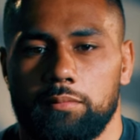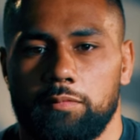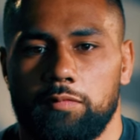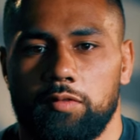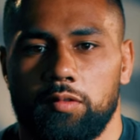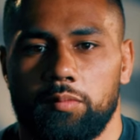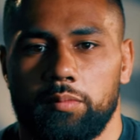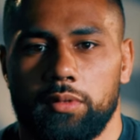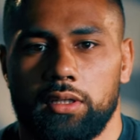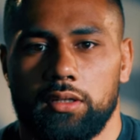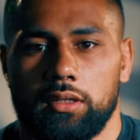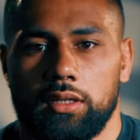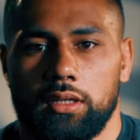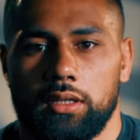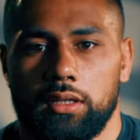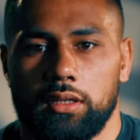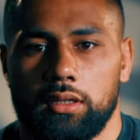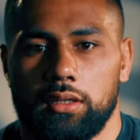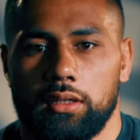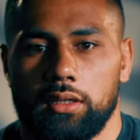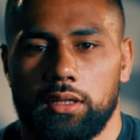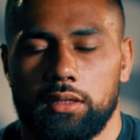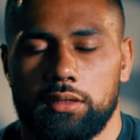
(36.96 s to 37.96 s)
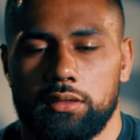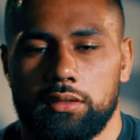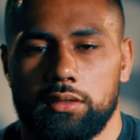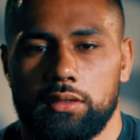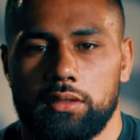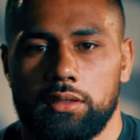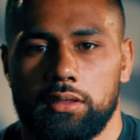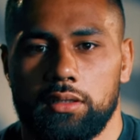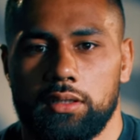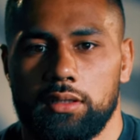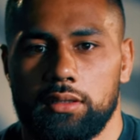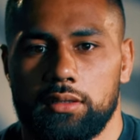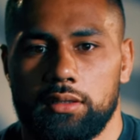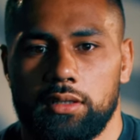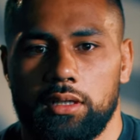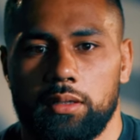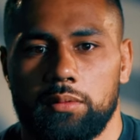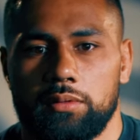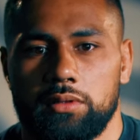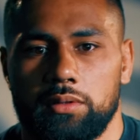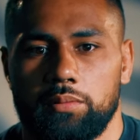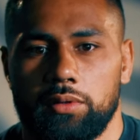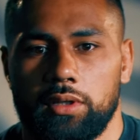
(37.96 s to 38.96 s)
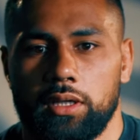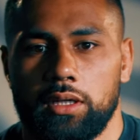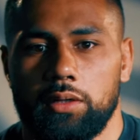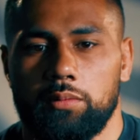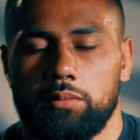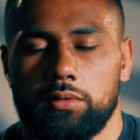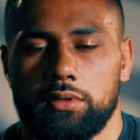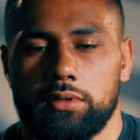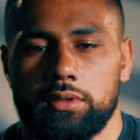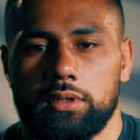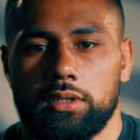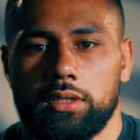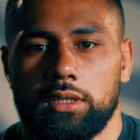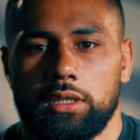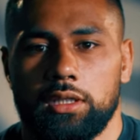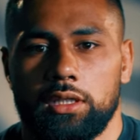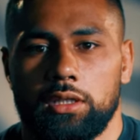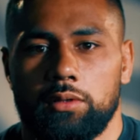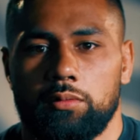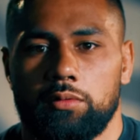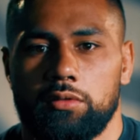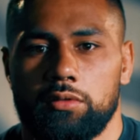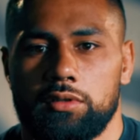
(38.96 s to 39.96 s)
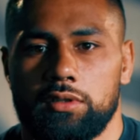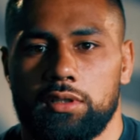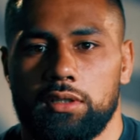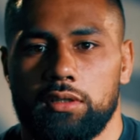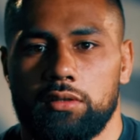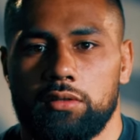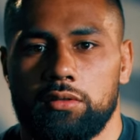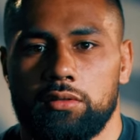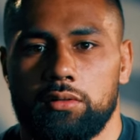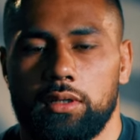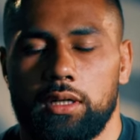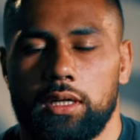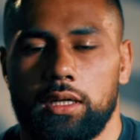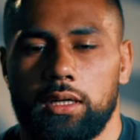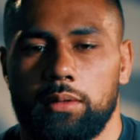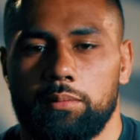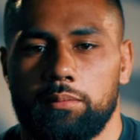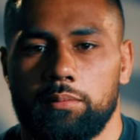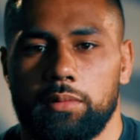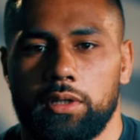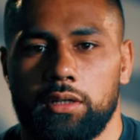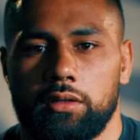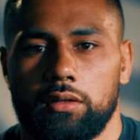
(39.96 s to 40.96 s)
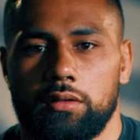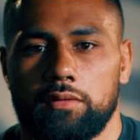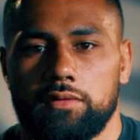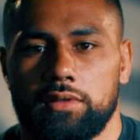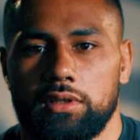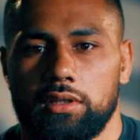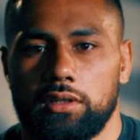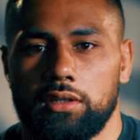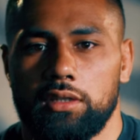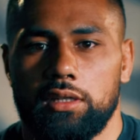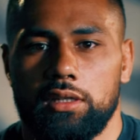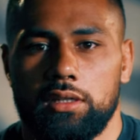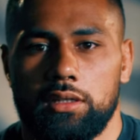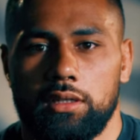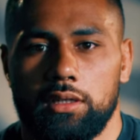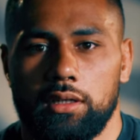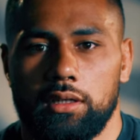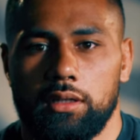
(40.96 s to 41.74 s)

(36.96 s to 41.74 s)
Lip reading: for me to actually get time to play was to head off the league,